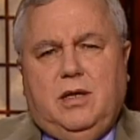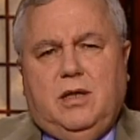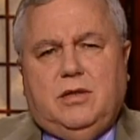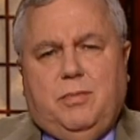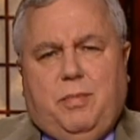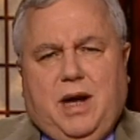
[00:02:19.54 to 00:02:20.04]

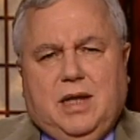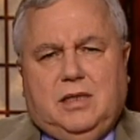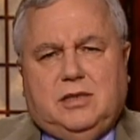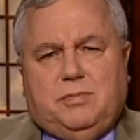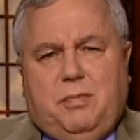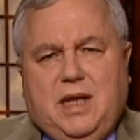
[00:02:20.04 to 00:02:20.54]
the
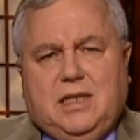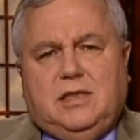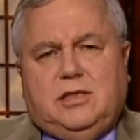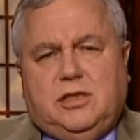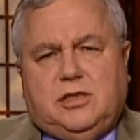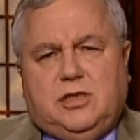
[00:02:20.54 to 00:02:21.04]
pilots made
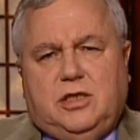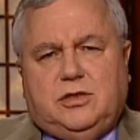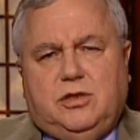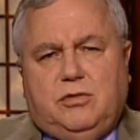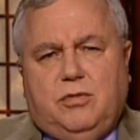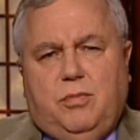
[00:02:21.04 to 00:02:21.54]
a
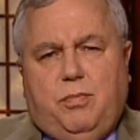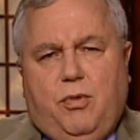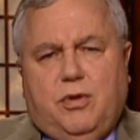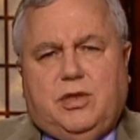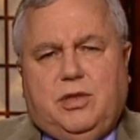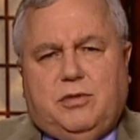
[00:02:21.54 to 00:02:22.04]
decision to
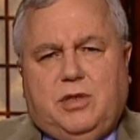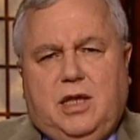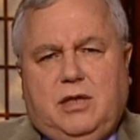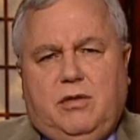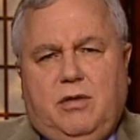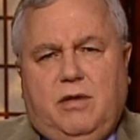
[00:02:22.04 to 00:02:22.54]
abort their
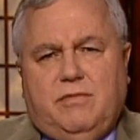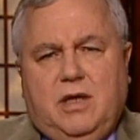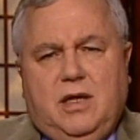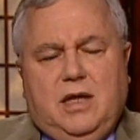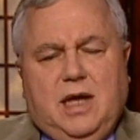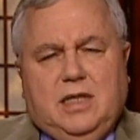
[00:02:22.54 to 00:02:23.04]
takeoff,
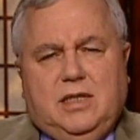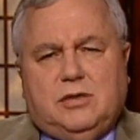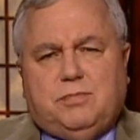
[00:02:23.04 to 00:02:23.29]
and there's